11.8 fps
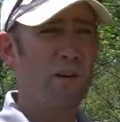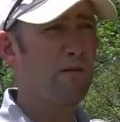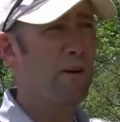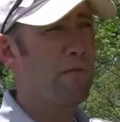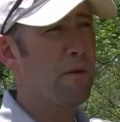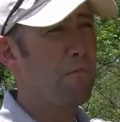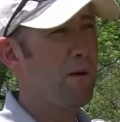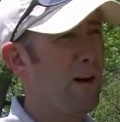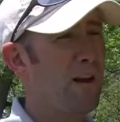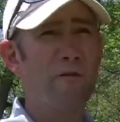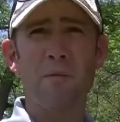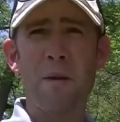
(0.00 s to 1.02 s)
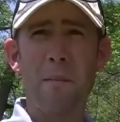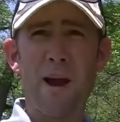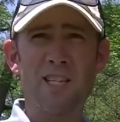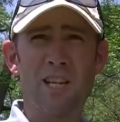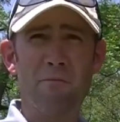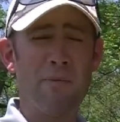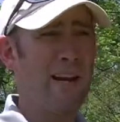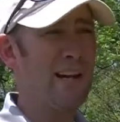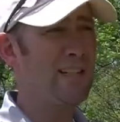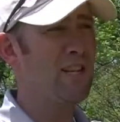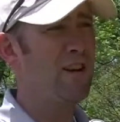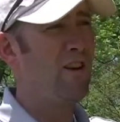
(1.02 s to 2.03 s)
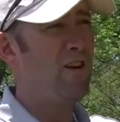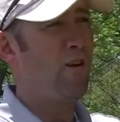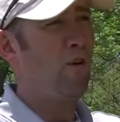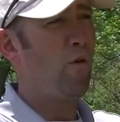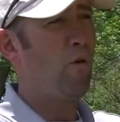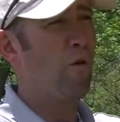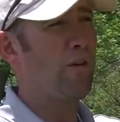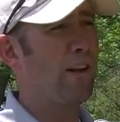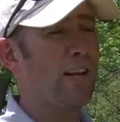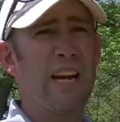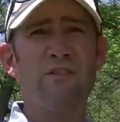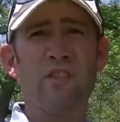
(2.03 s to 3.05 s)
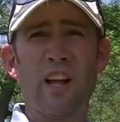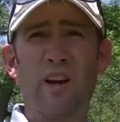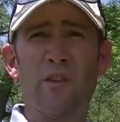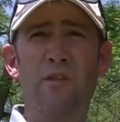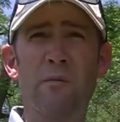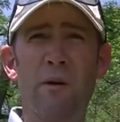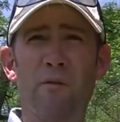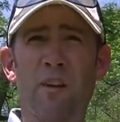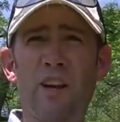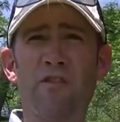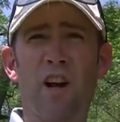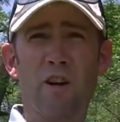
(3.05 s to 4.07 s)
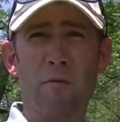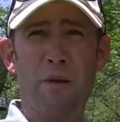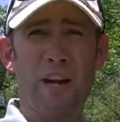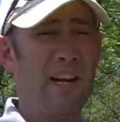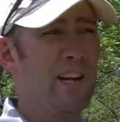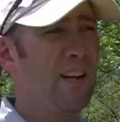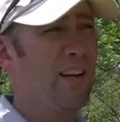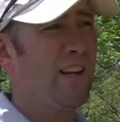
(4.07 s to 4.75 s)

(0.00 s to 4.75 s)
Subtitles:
from the mud from the mason bees or the leaf litter from a leafcutter bee.